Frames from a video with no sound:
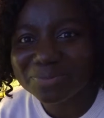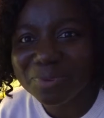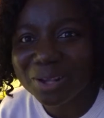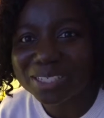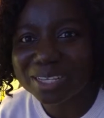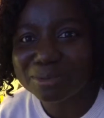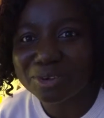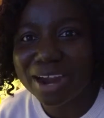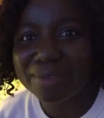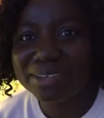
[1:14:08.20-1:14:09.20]
more
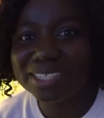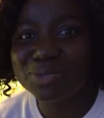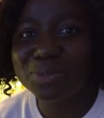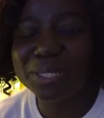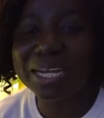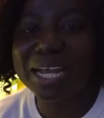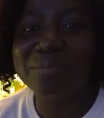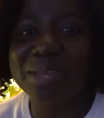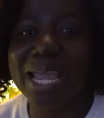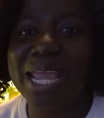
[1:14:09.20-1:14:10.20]
subscribers will
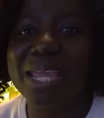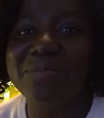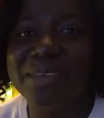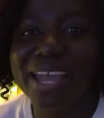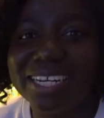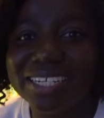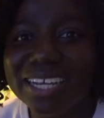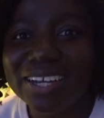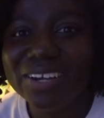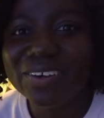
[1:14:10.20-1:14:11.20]
come. Amen.
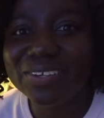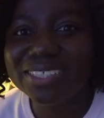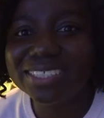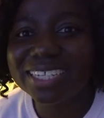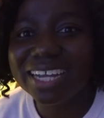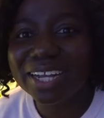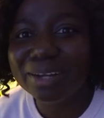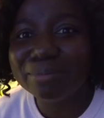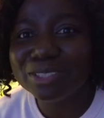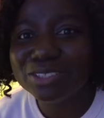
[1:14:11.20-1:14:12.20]
Und
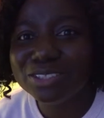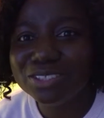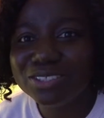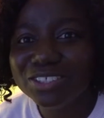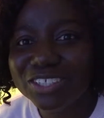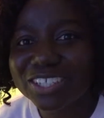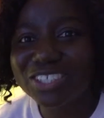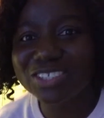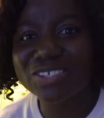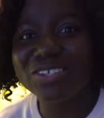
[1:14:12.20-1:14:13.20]
Duke
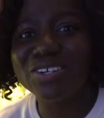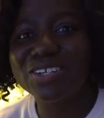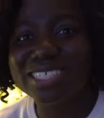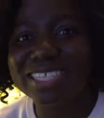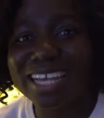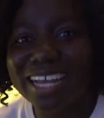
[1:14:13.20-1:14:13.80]
choose.